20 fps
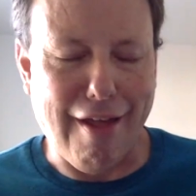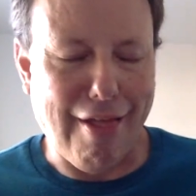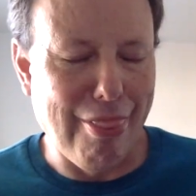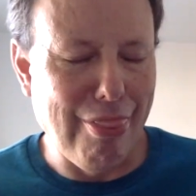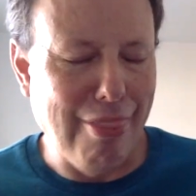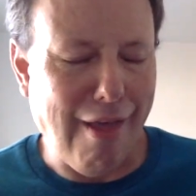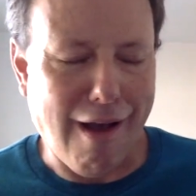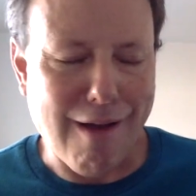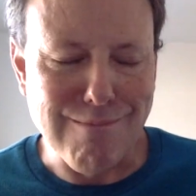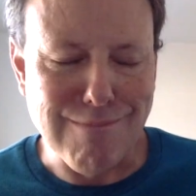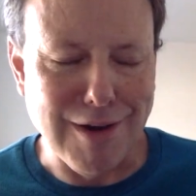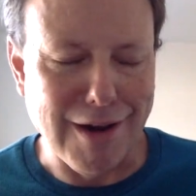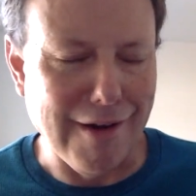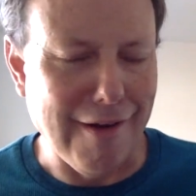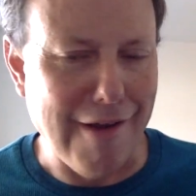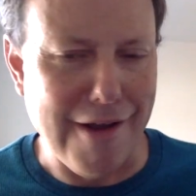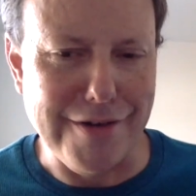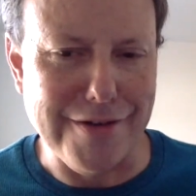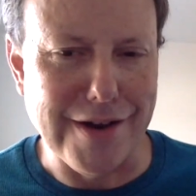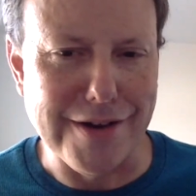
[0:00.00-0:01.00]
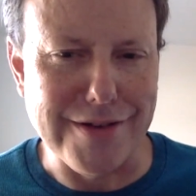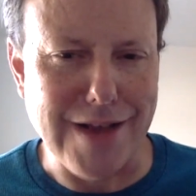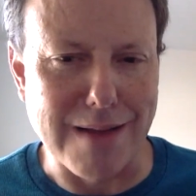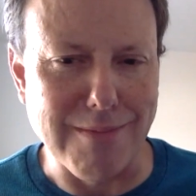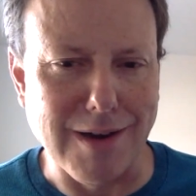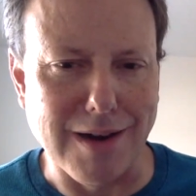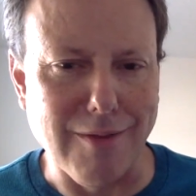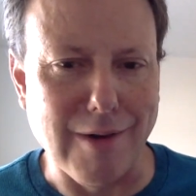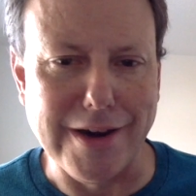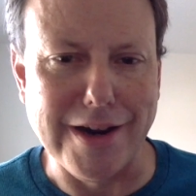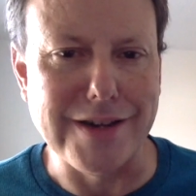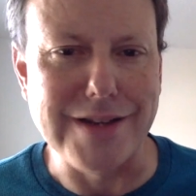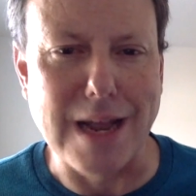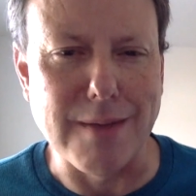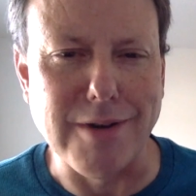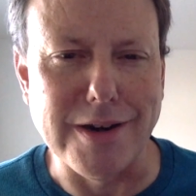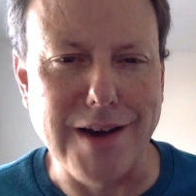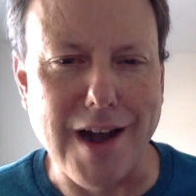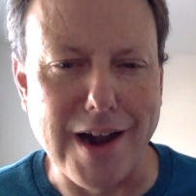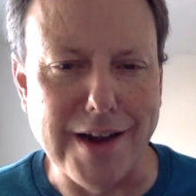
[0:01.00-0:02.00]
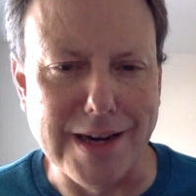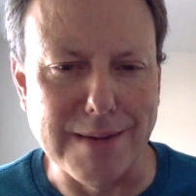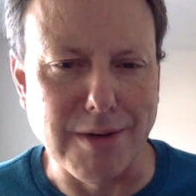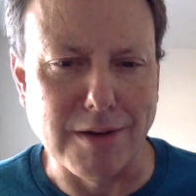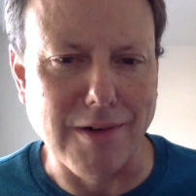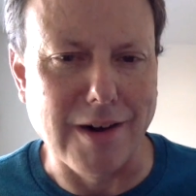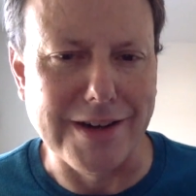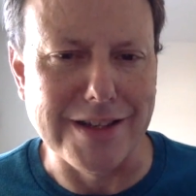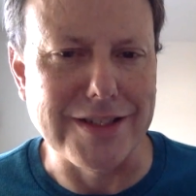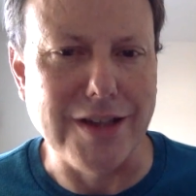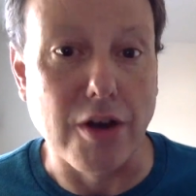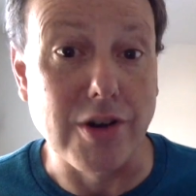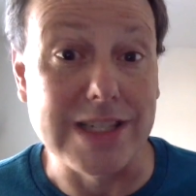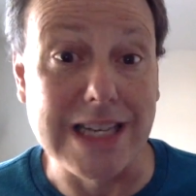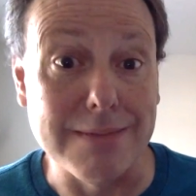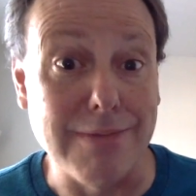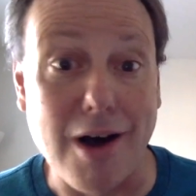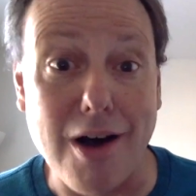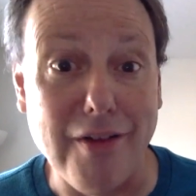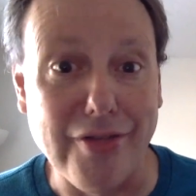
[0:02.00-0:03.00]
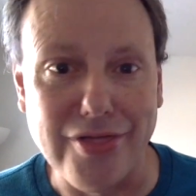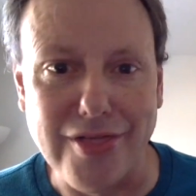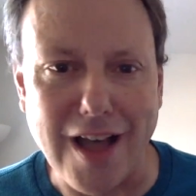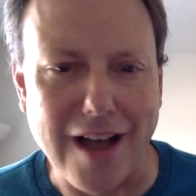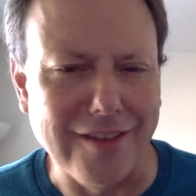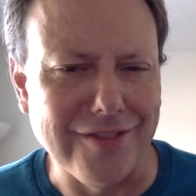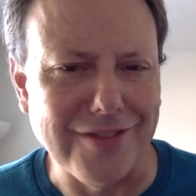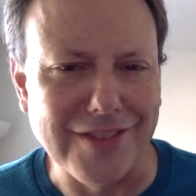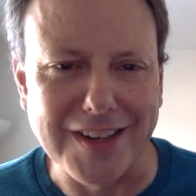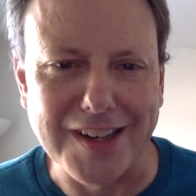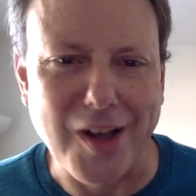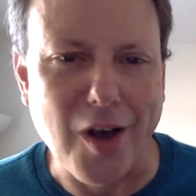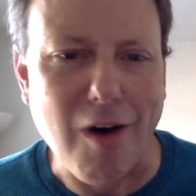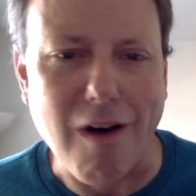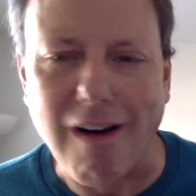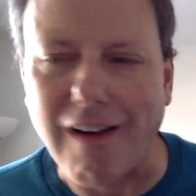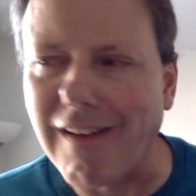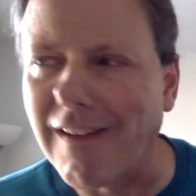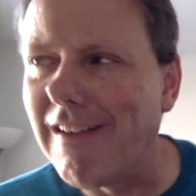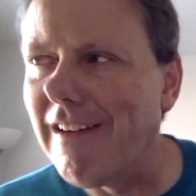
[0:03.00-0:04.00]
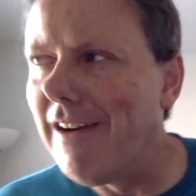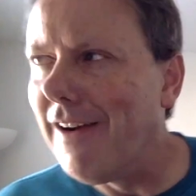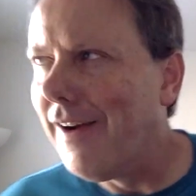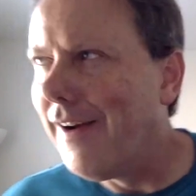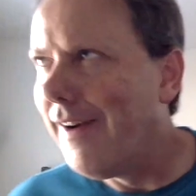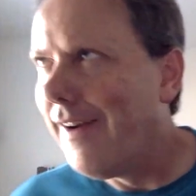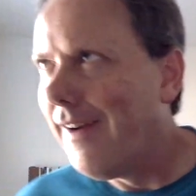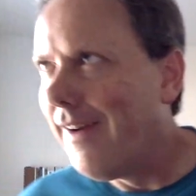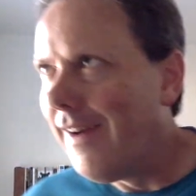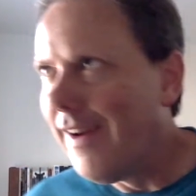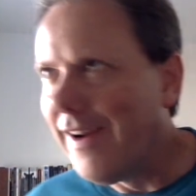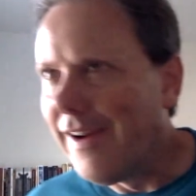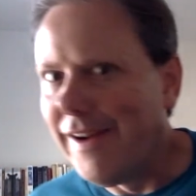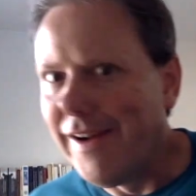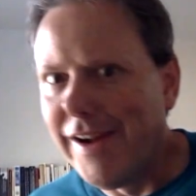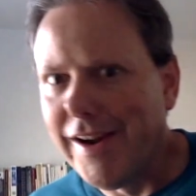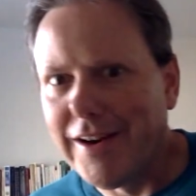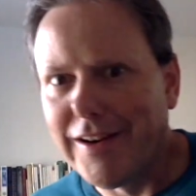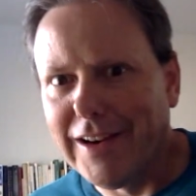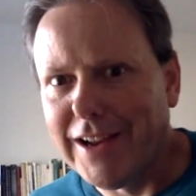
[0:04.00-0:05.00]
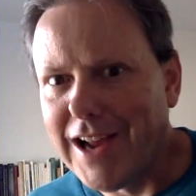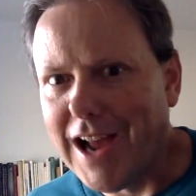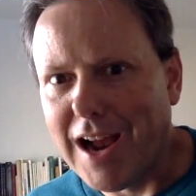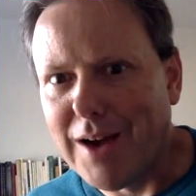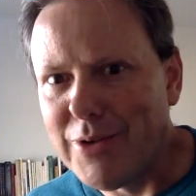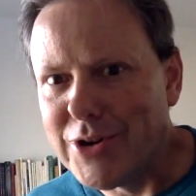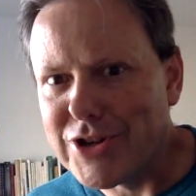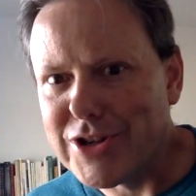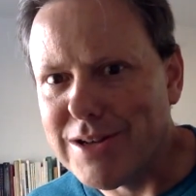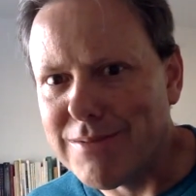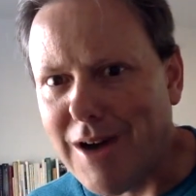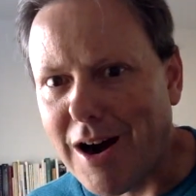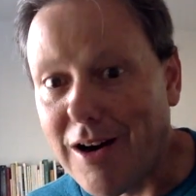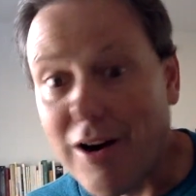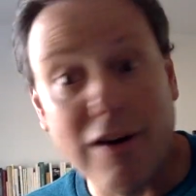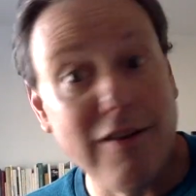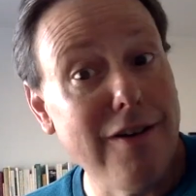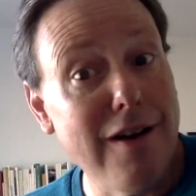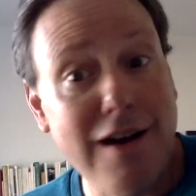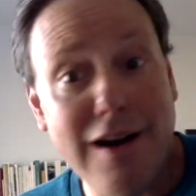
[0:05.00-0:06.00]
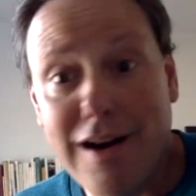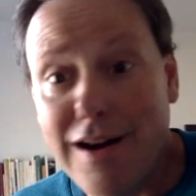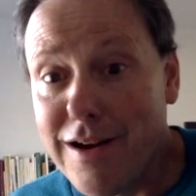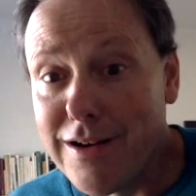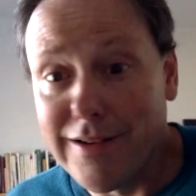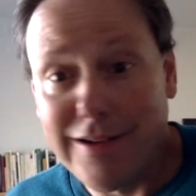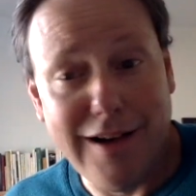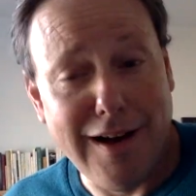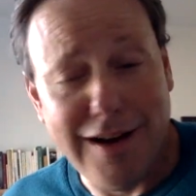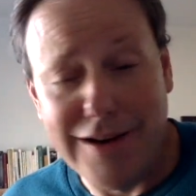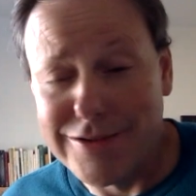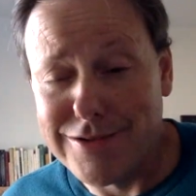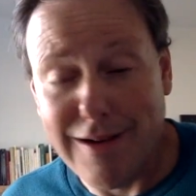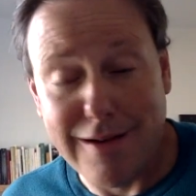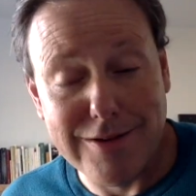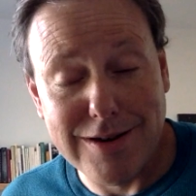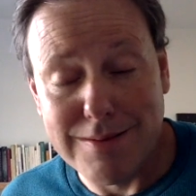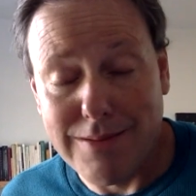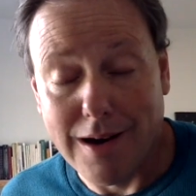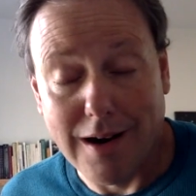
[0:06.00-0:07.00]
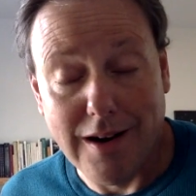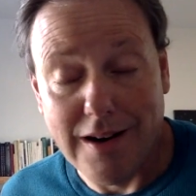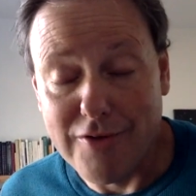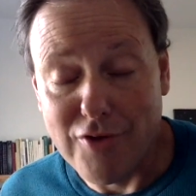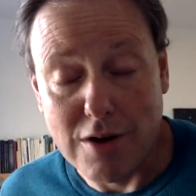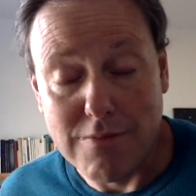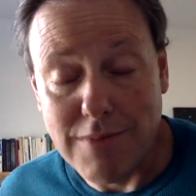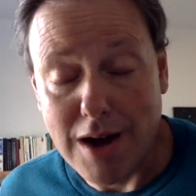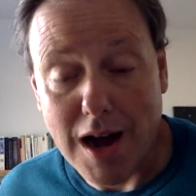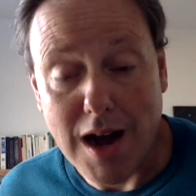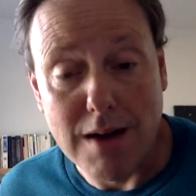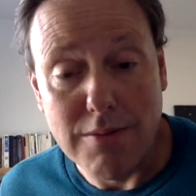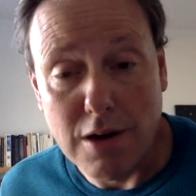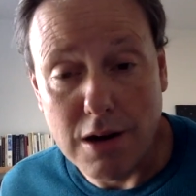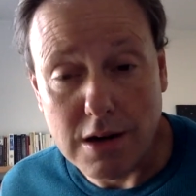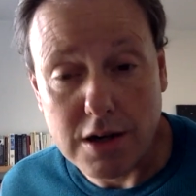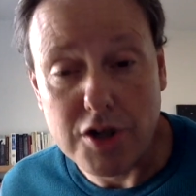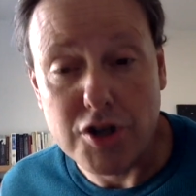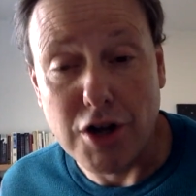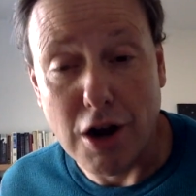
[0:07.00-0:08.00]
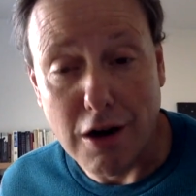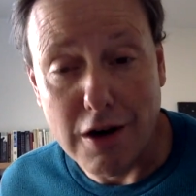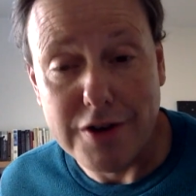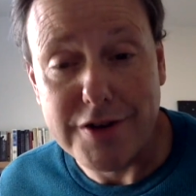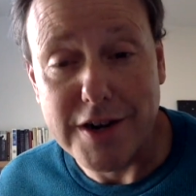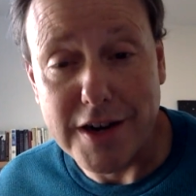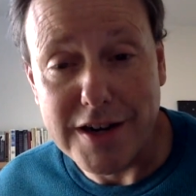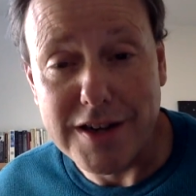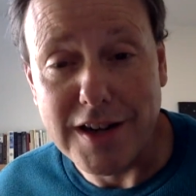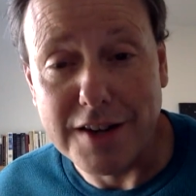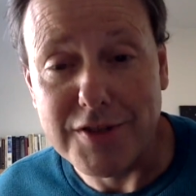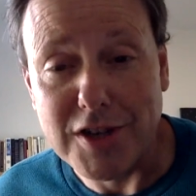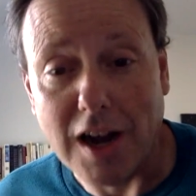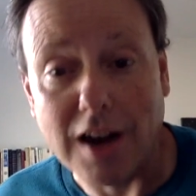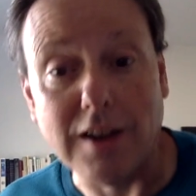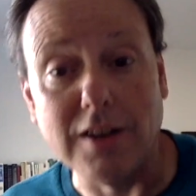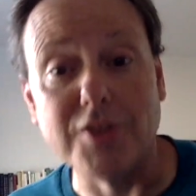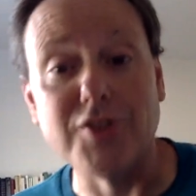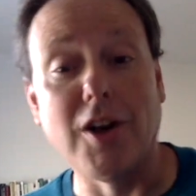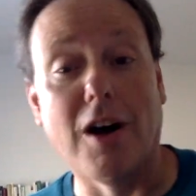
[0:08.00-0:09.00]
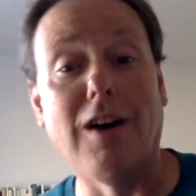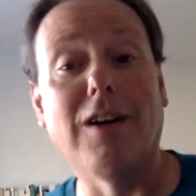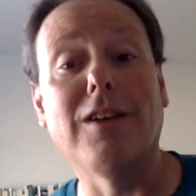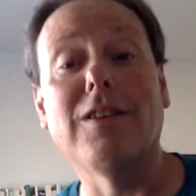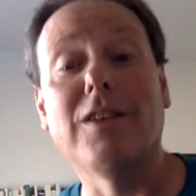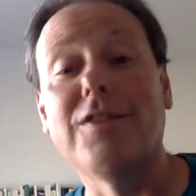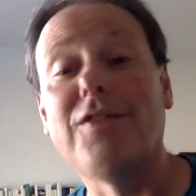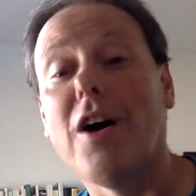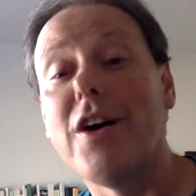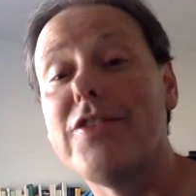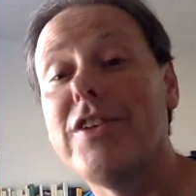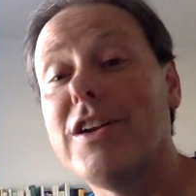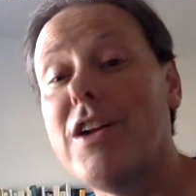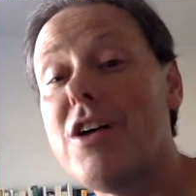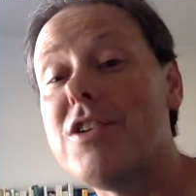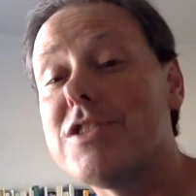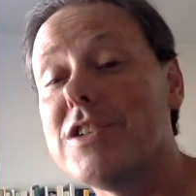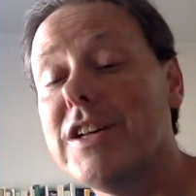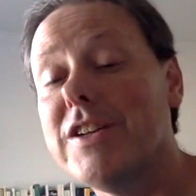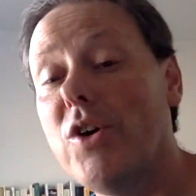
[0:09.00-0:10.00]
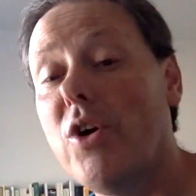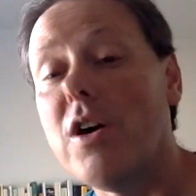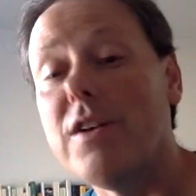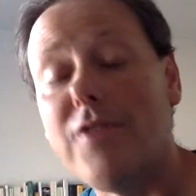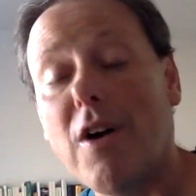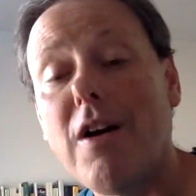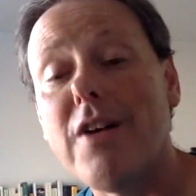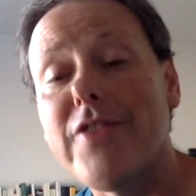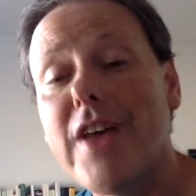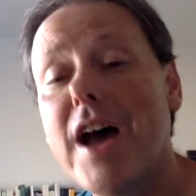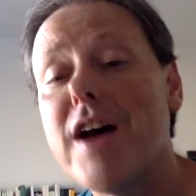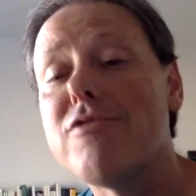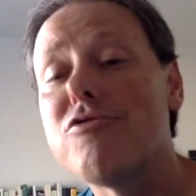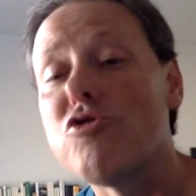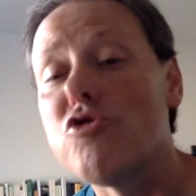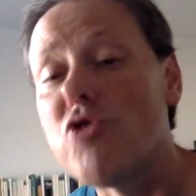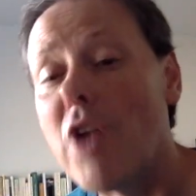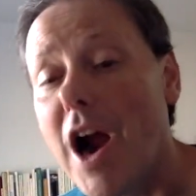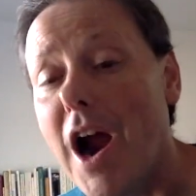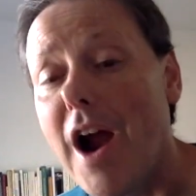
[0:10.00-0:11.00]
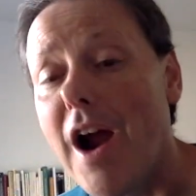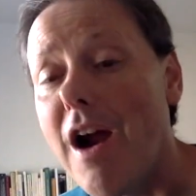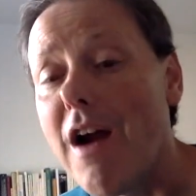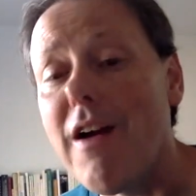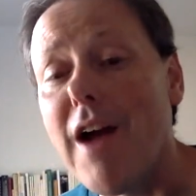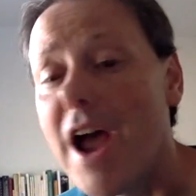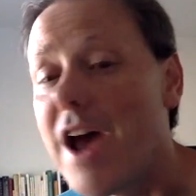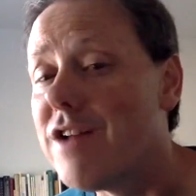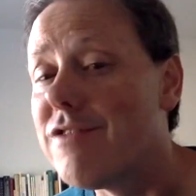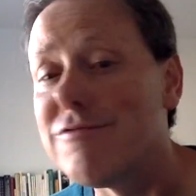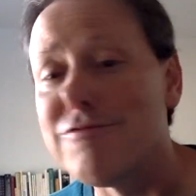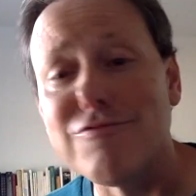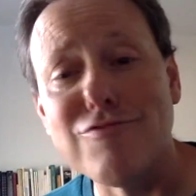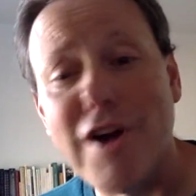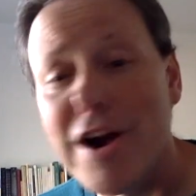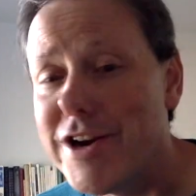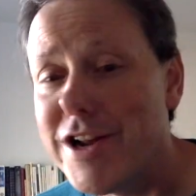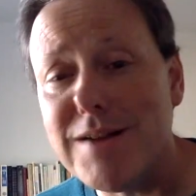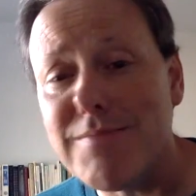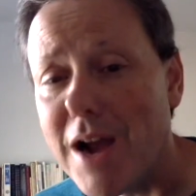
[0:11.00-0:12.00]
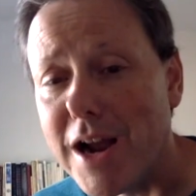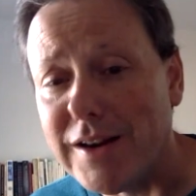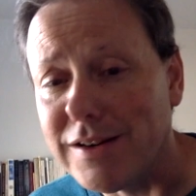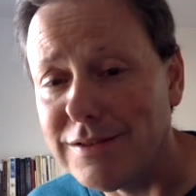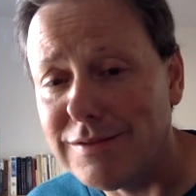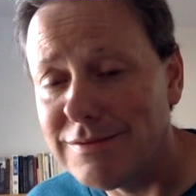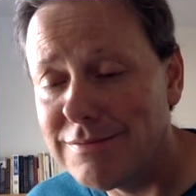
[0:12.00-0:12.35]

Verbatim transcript: in the bleak December when each separate night never brought its ghost up on the floor. Eagerly I wish the morrow, vainly I dream tomorrow from my book, Circes of Sorrow, sorrow for the lost Lenore, far, that rare and radiant maid,